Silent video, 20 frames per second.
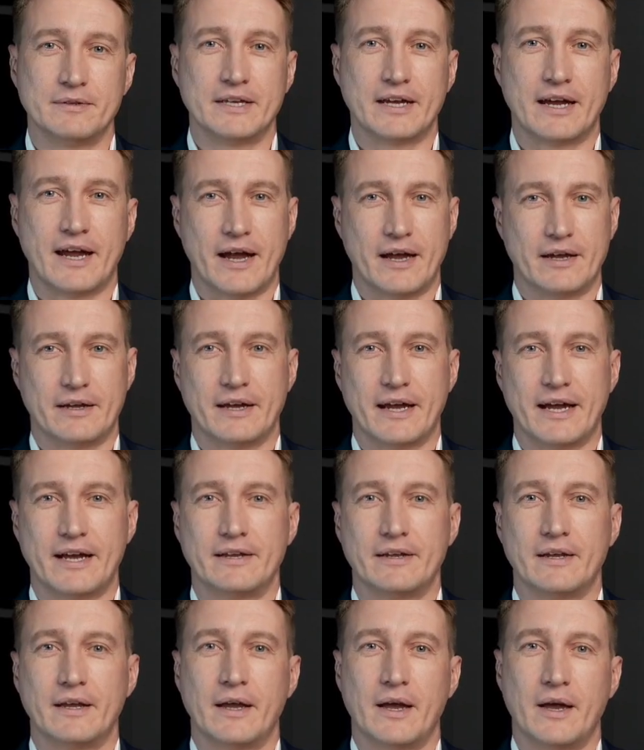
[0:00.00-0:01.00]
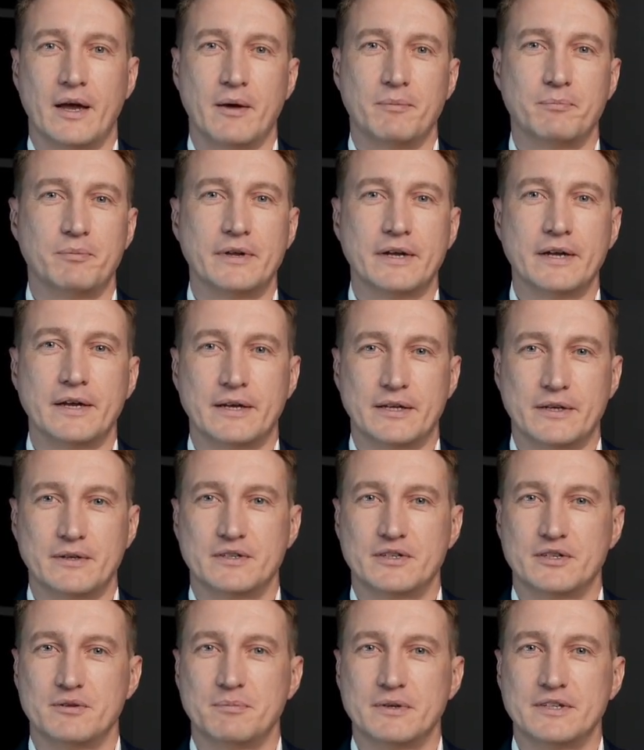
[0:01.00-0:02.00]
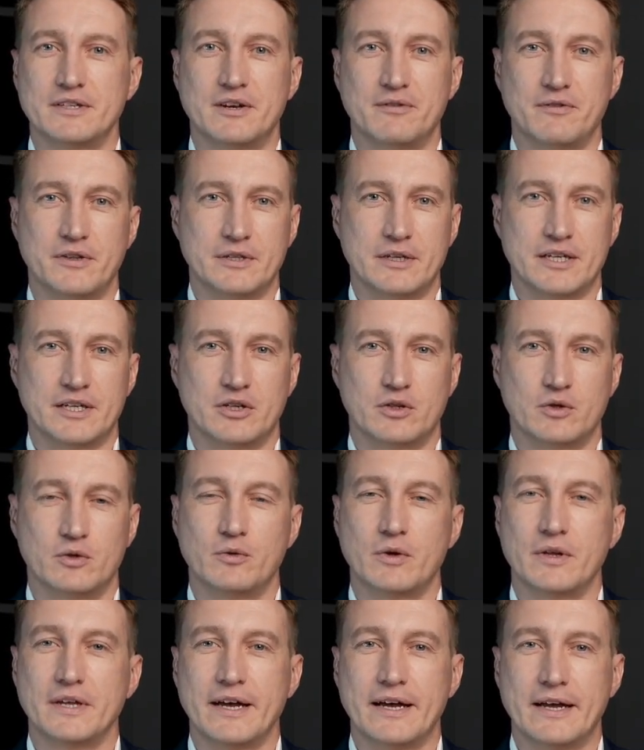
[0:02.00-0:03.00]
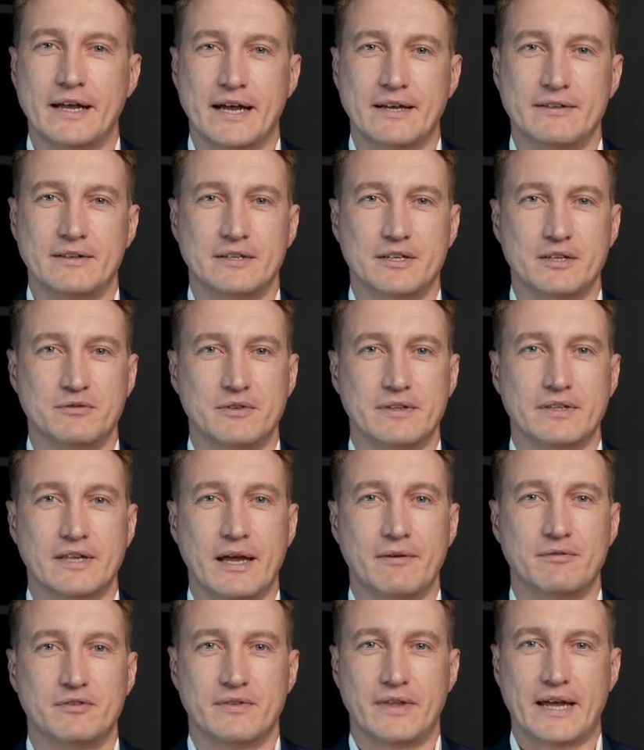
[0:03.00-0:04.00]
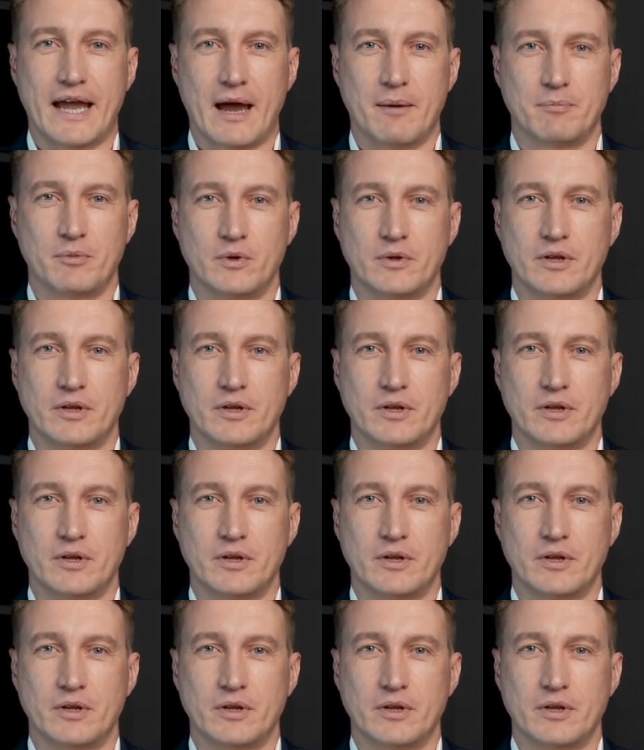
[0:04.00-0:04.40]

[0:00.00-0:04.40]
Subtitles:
Yeah, and specifically, you're looking at the different types of capital